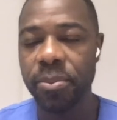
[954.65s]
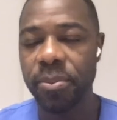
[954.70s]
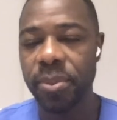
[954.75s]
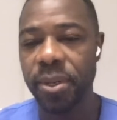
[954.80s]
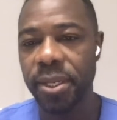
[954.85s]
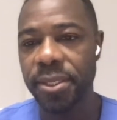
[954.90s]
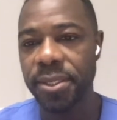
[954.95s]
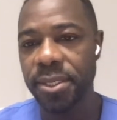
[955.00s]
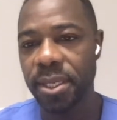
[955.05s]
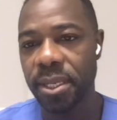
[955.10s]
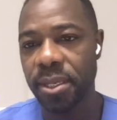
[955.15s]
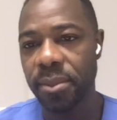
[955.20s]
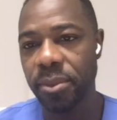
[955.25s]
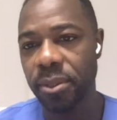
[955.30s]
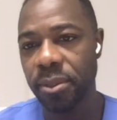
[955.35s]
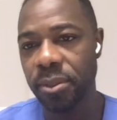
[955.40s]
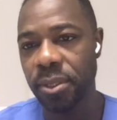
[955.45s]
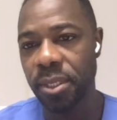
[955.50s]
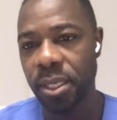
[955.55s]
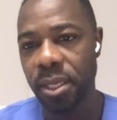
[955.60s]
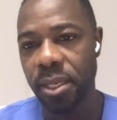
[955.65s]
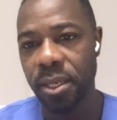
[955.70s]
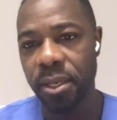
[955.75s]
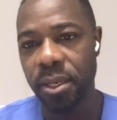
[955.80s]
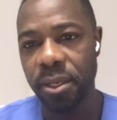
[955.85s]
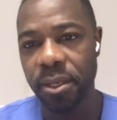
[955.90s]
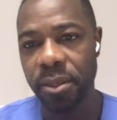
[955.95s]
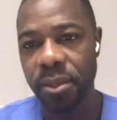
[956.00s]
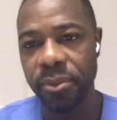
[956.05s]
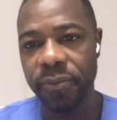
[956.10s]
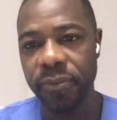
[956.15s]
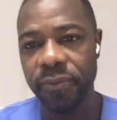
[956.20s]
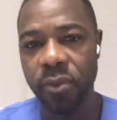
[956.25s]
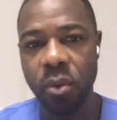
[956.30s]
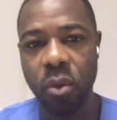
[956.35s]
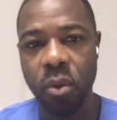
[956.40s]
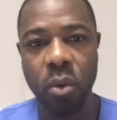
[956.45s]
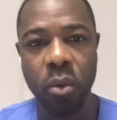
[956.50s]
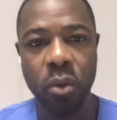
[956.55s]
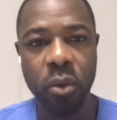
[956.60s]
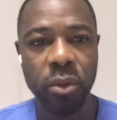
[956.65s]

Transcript: by Sabel before.